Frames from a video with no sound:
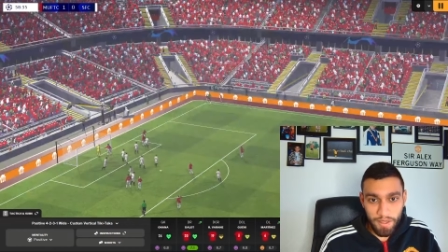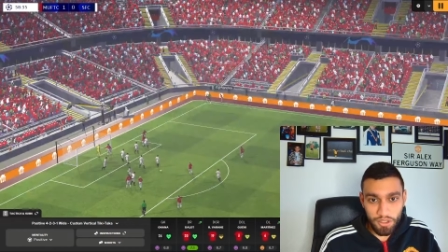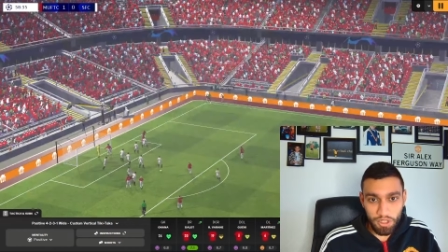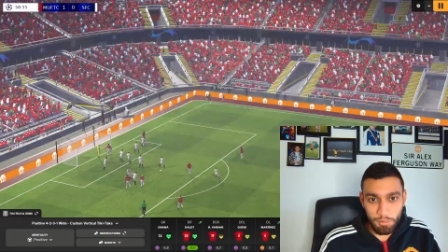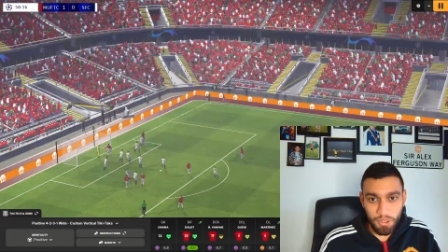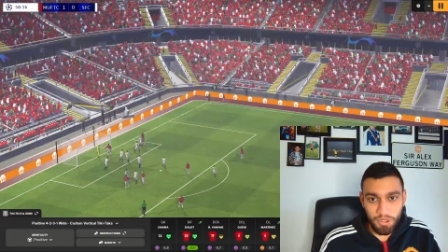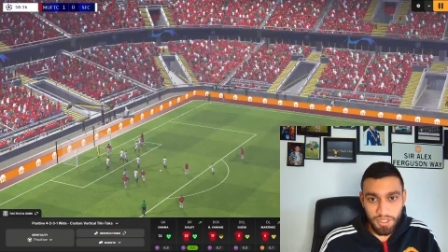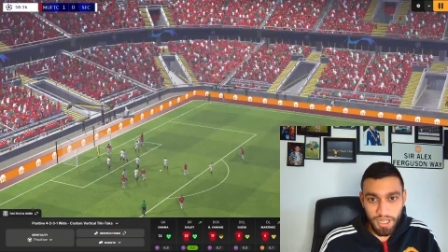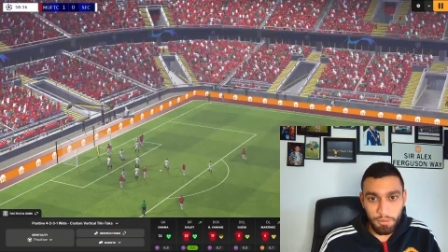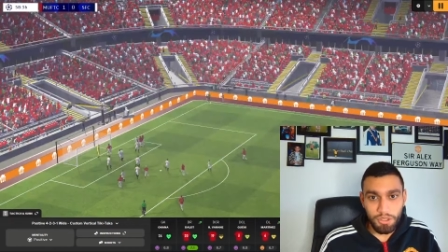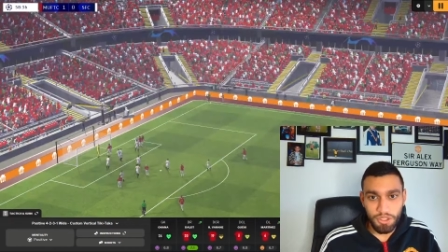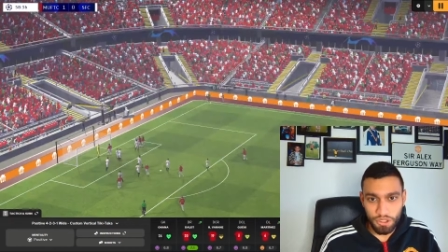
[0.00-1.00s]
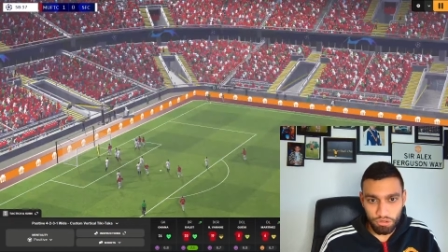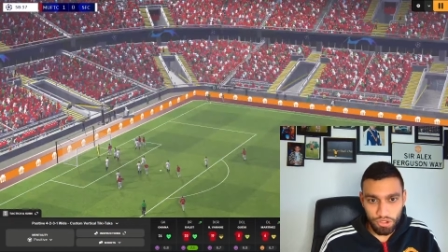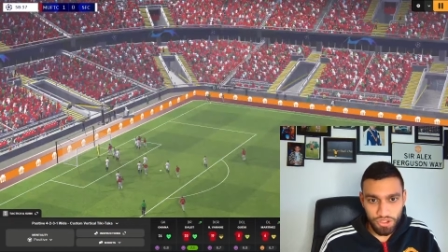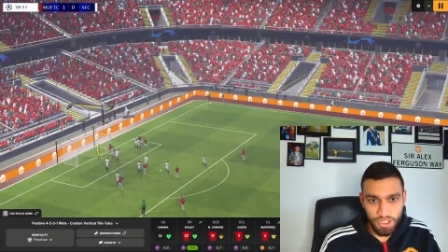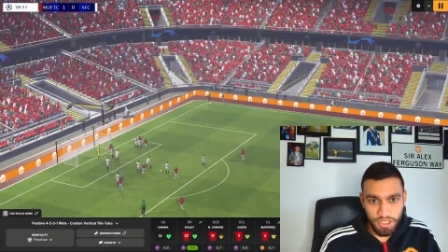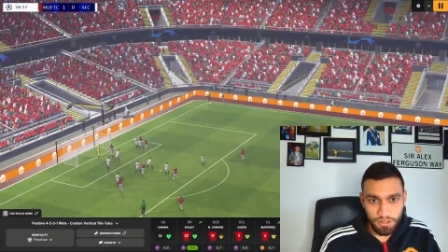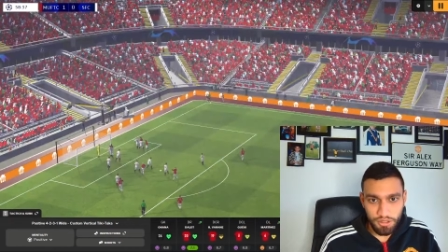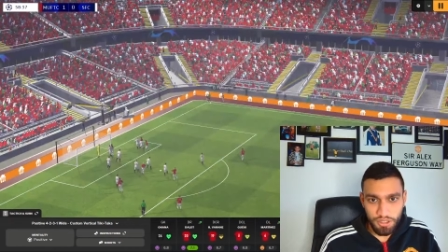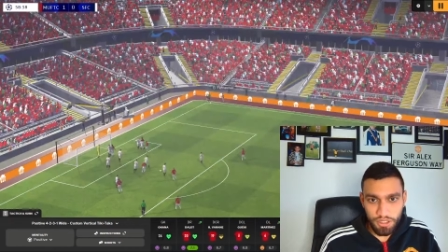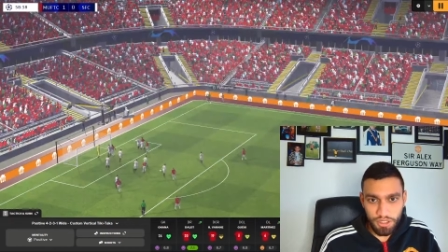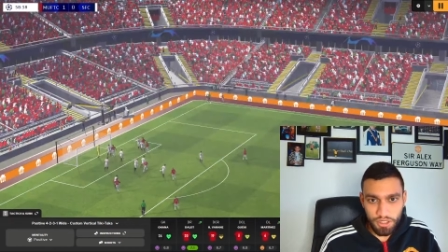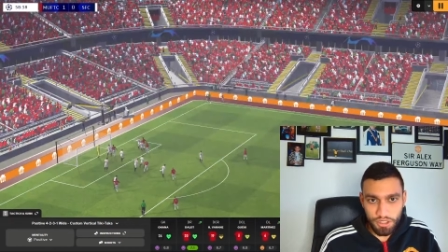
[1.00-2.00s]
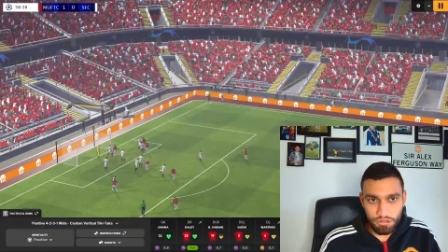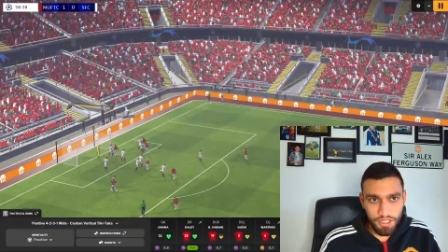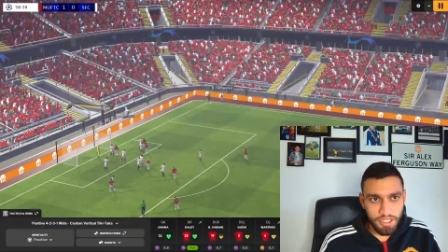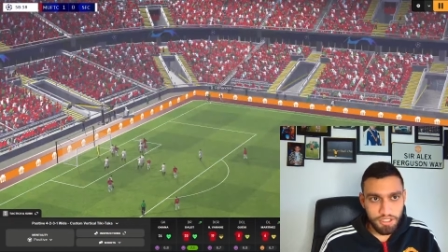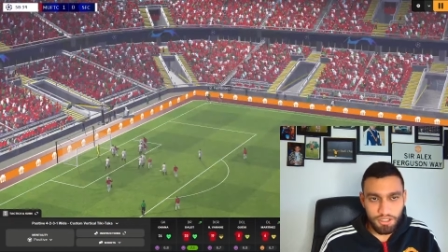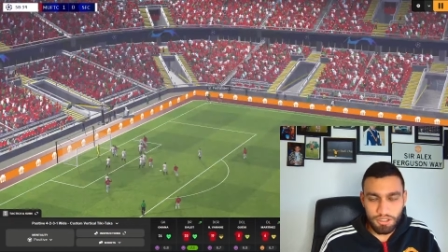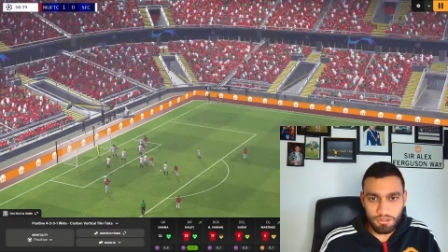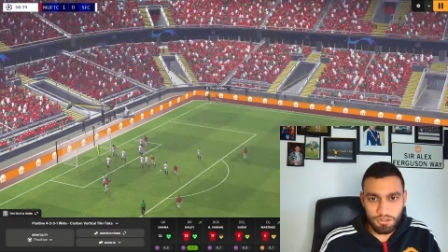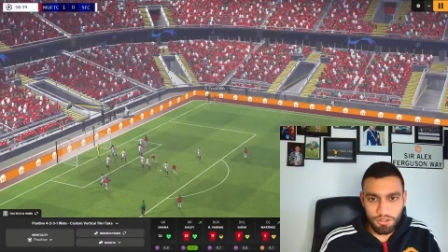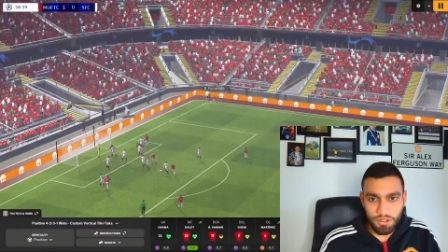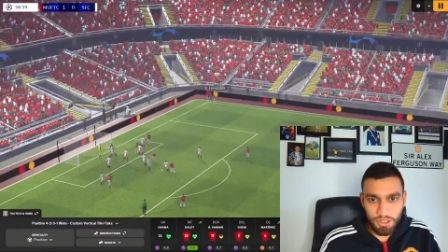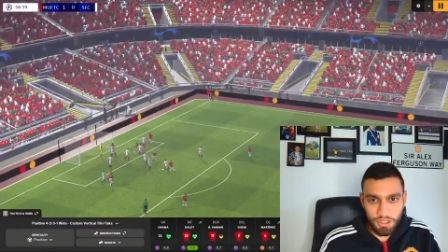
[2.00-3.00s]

Come on, now we're going to cross it in. Great news.